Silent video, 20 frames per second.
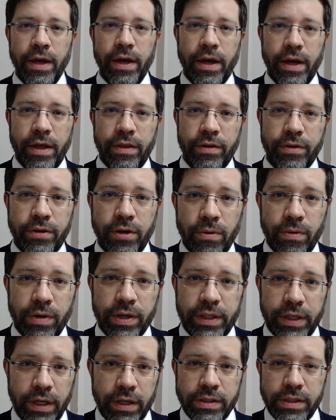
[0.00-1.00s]
And the Torah
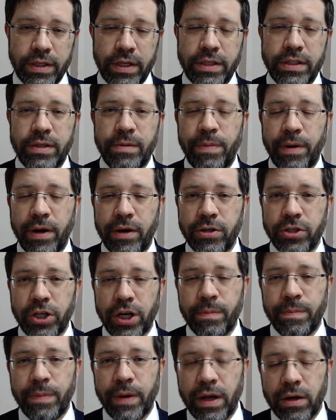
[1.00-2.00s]
tells us in
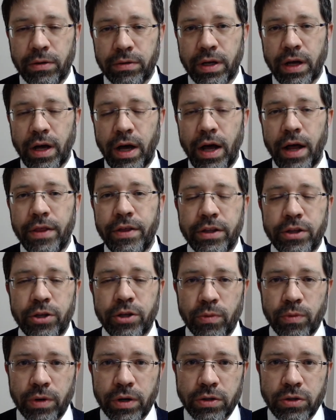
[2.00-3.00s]
Parashat Beha'alotcha that there
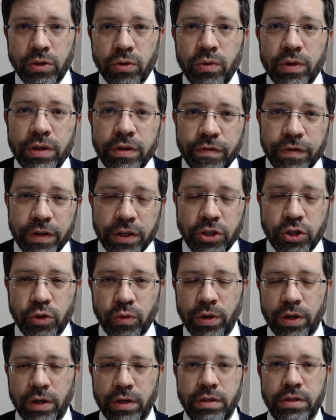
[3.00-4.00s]
were two
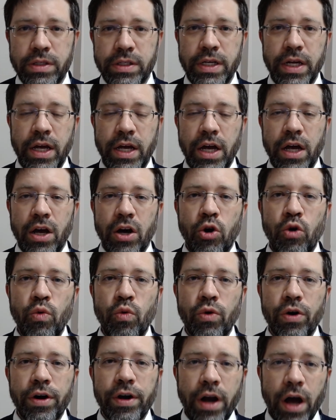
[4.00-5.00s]
individuals who
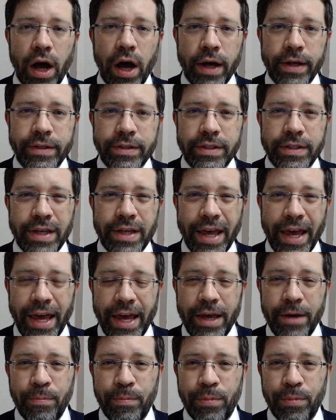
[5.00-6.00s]
were not
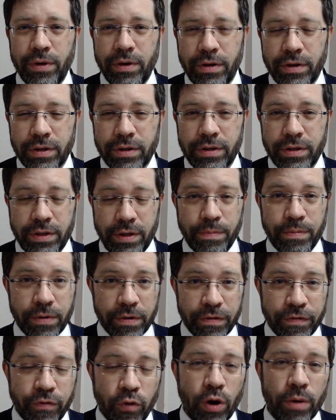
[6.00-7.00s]
able to
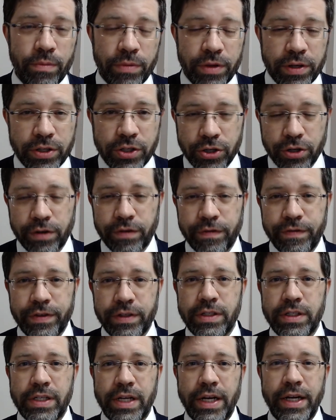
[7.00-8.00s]
perform the
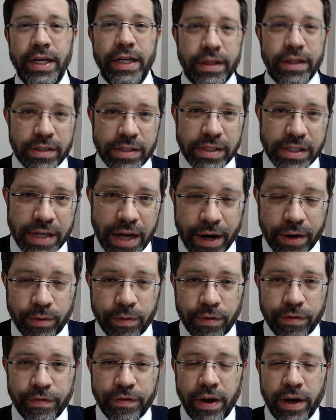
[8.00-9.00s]
service and eat the
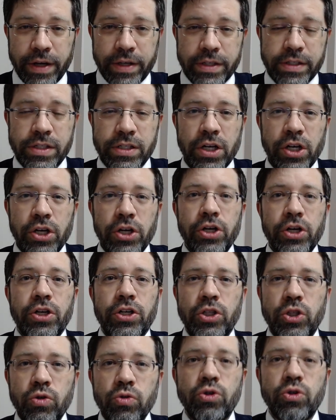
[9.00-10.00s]
sacrifice
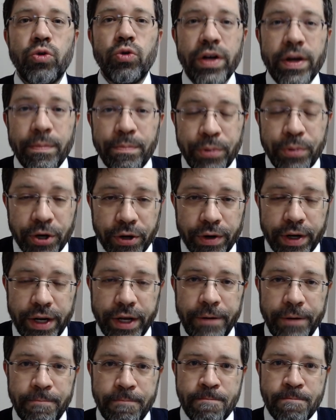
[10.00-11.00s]
due to an impurity.